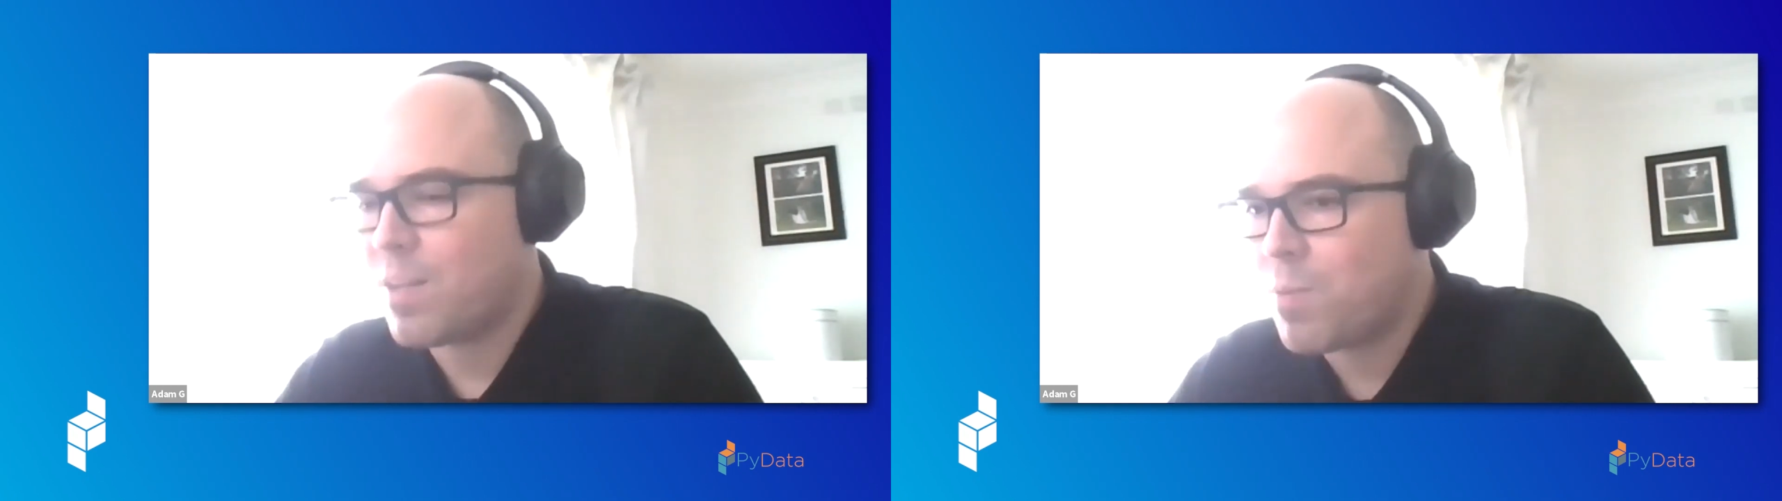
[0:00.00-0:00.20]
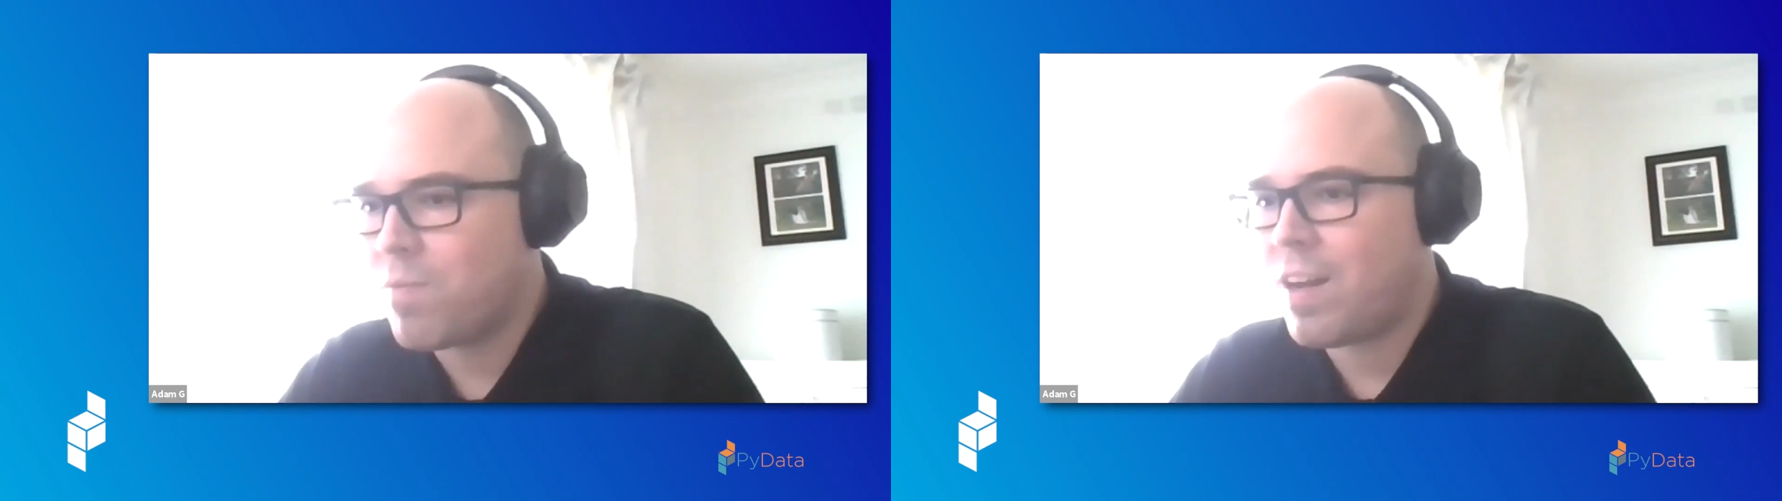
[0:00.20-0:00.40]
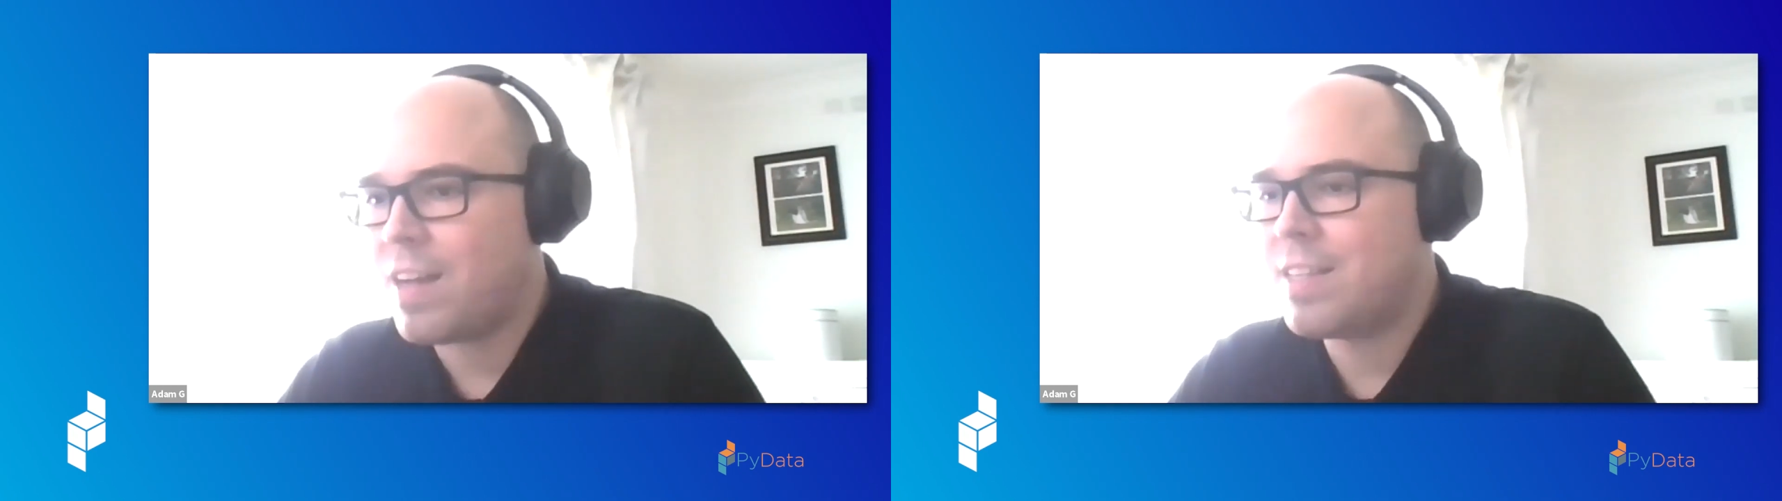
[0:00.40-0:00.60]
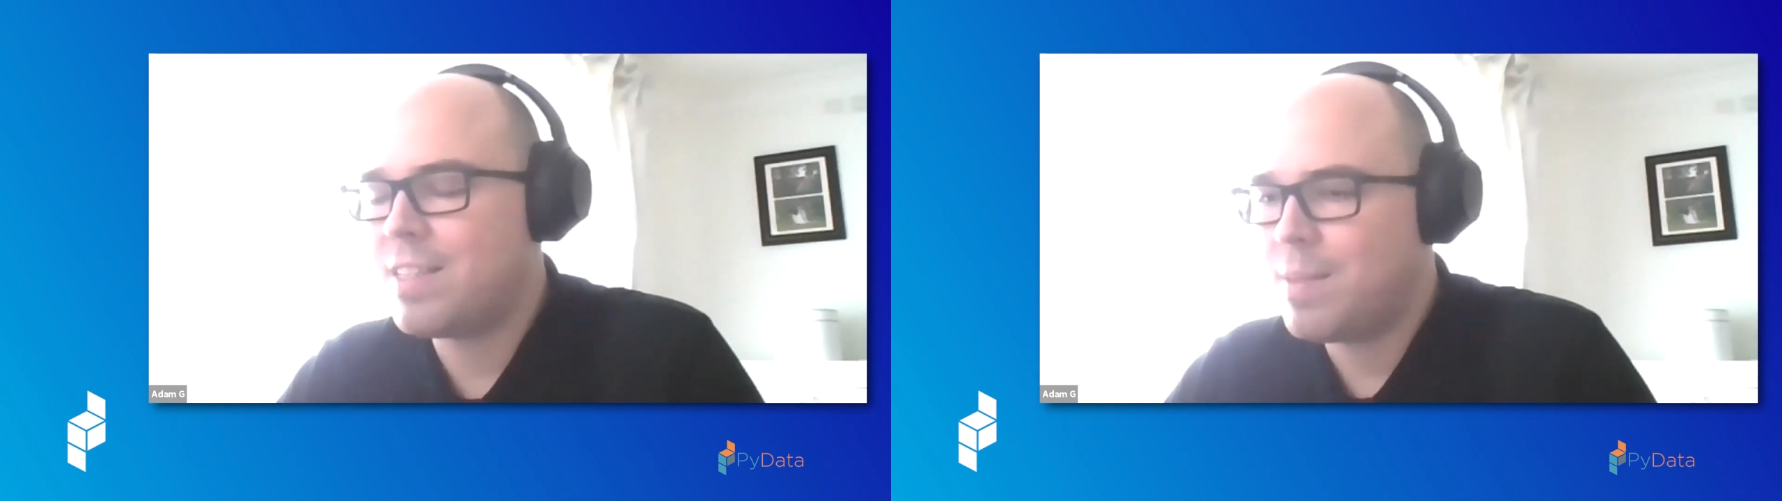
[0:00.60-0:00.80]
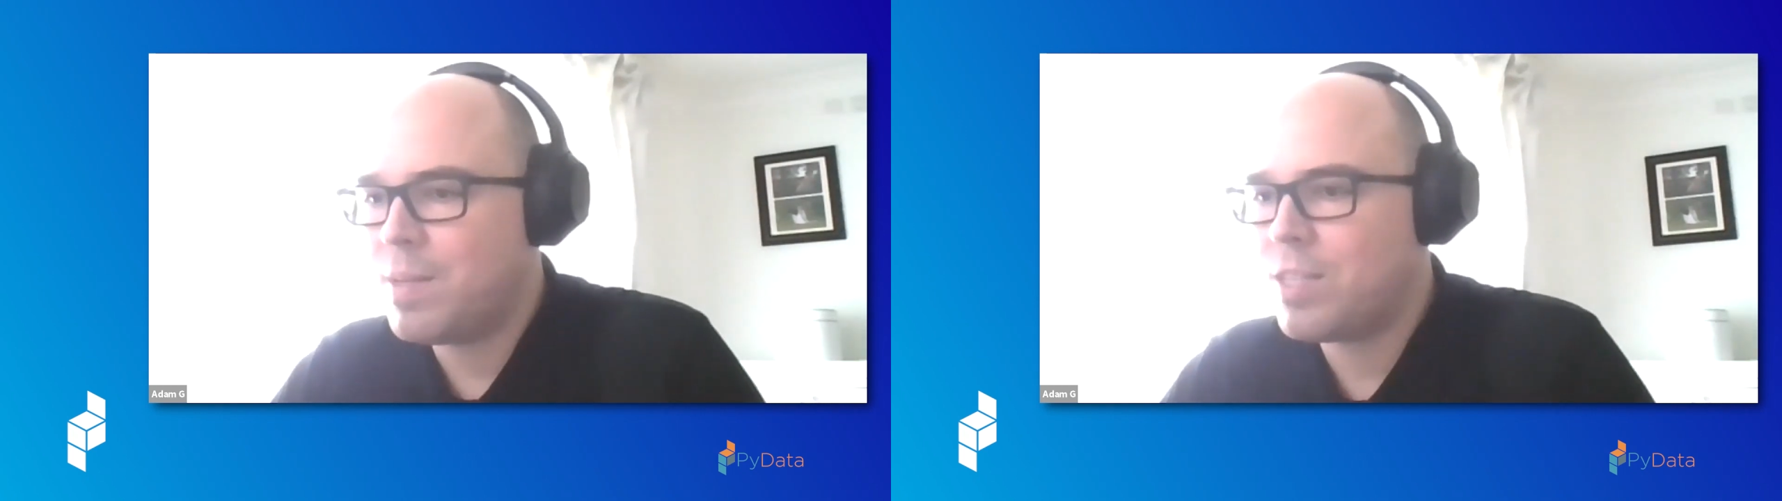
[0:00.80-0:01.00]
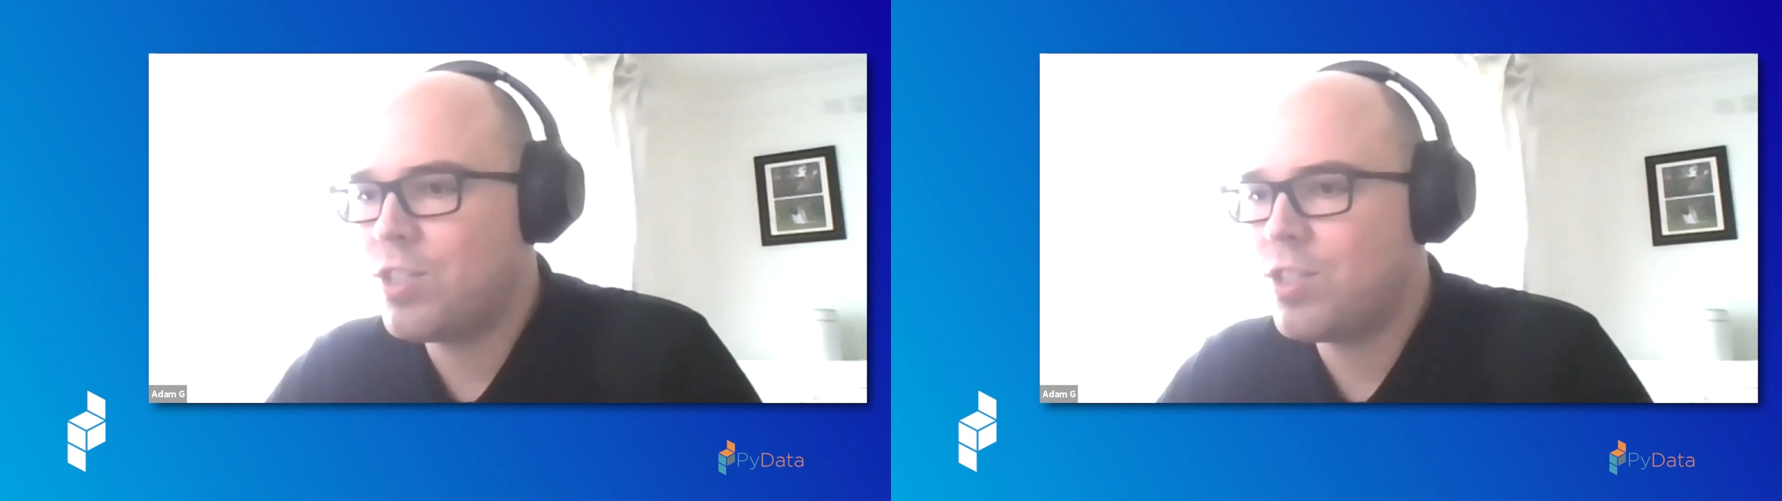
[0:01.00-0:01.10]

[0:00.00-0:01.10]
provide seamless